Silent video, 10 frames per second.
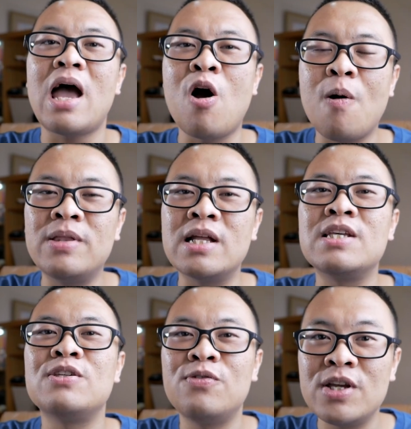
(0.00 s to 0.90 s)
I hope
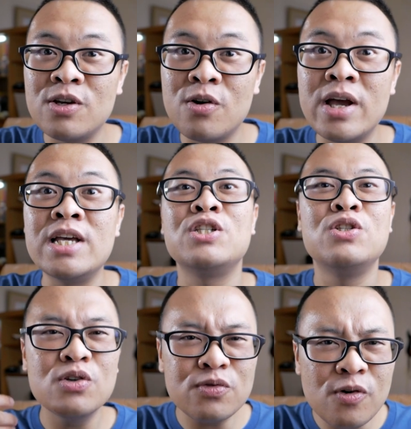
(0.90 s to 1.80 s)
that this video
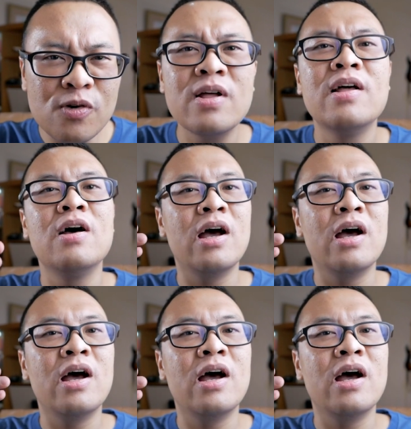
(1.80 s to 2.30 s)
is useful,